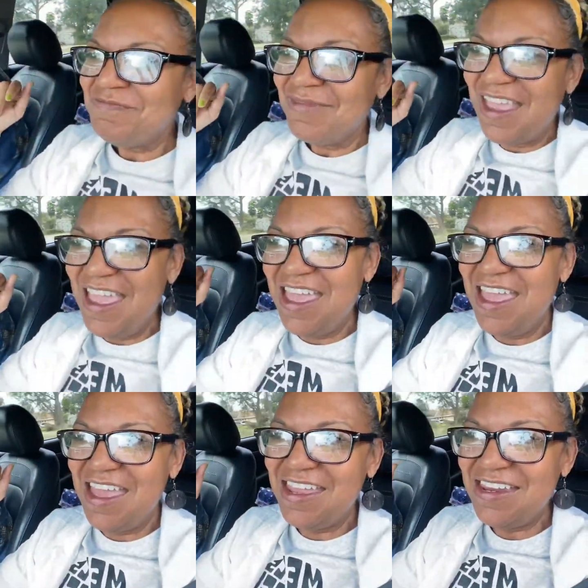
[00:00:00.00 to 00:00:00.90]

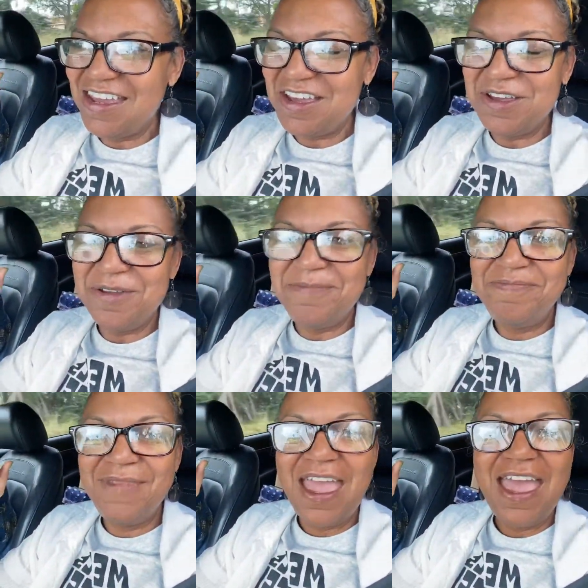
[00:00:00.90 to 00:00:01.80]
and
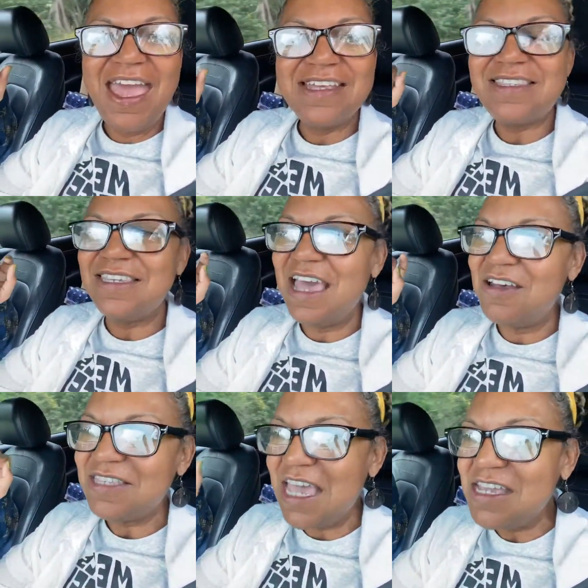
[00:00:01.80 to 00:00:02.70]
I asked the guy, I
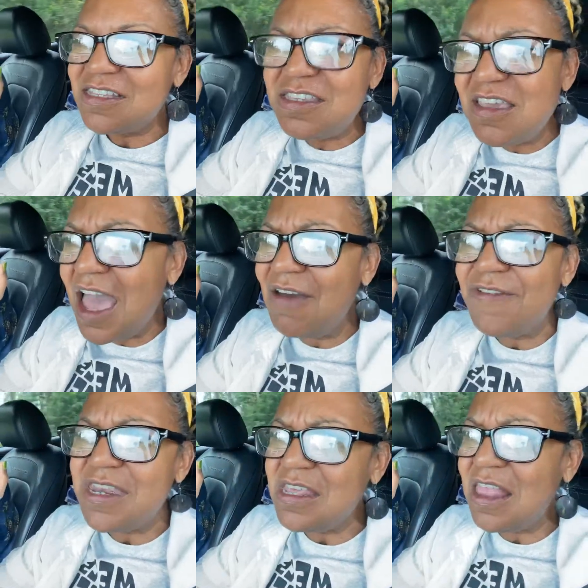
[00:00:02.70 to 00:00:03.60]
was like, do you have
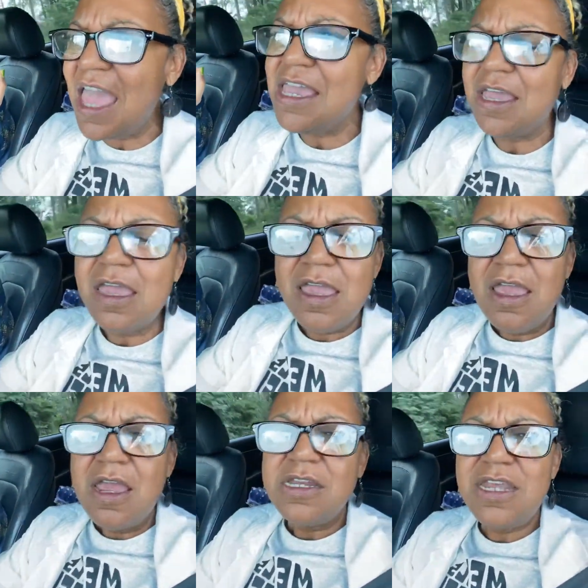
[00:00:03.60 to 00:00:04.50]
any
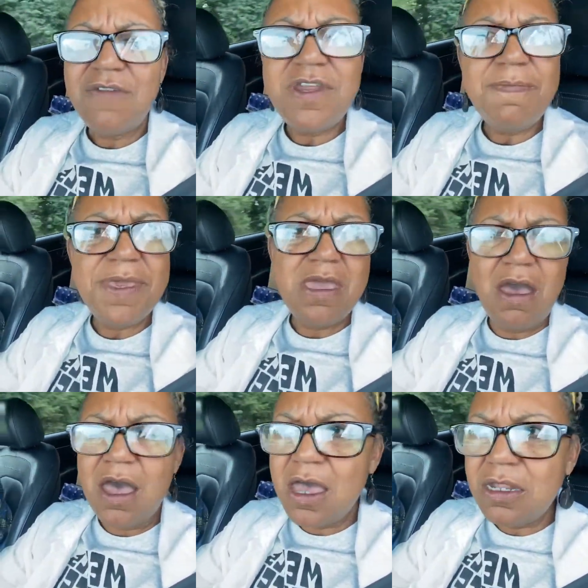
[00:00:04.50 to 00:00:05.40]
Beyond?